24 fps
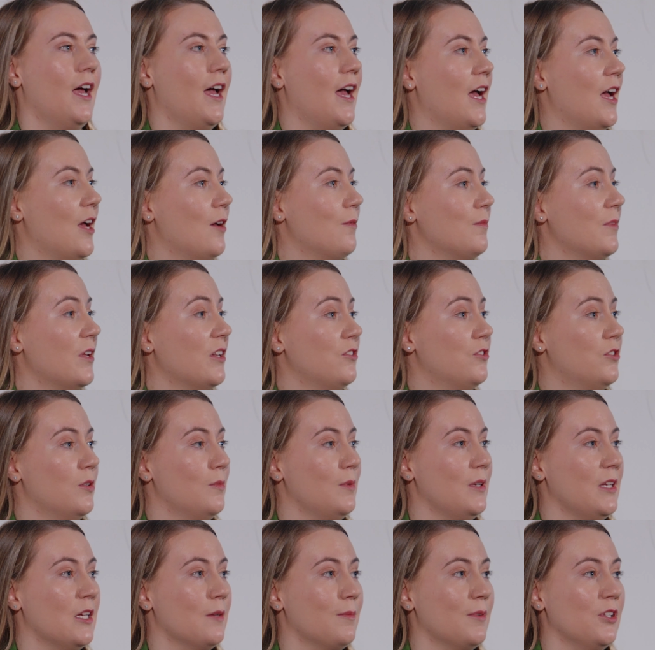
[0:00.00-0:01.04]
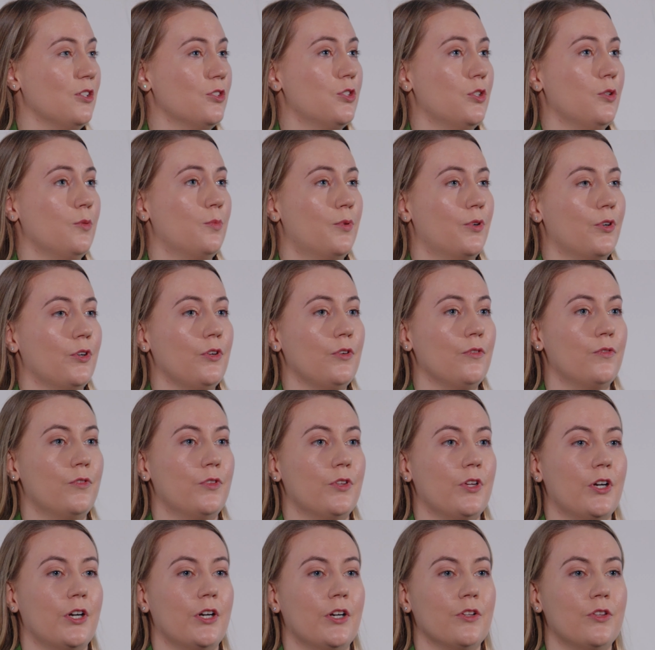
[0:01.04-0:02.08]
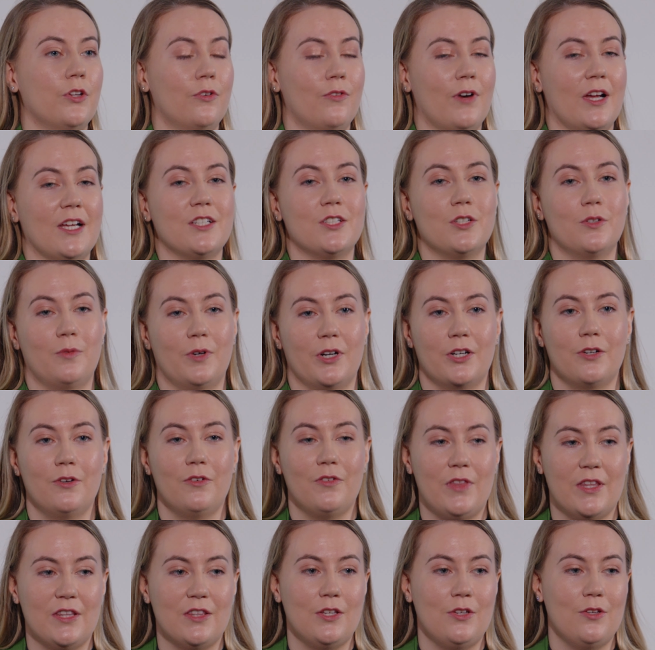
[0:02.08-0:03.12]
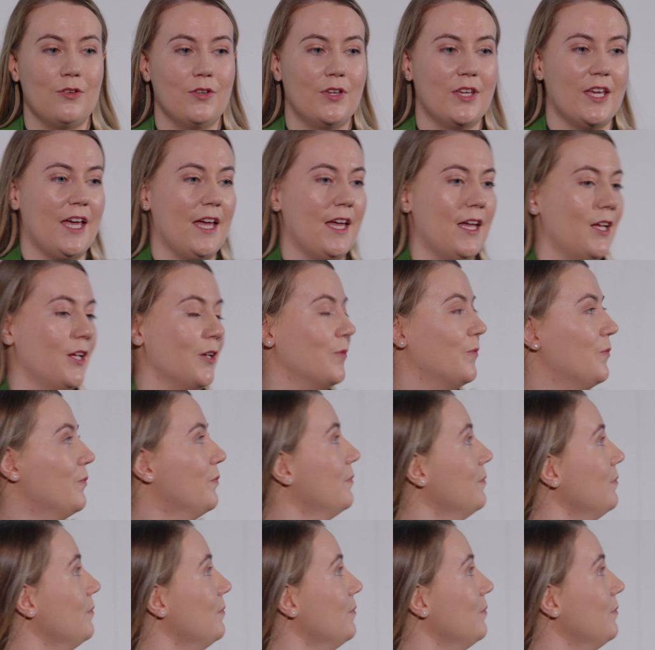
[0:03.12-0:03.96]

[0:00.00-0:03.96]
um, to be able to prove their, their right to work within the UK.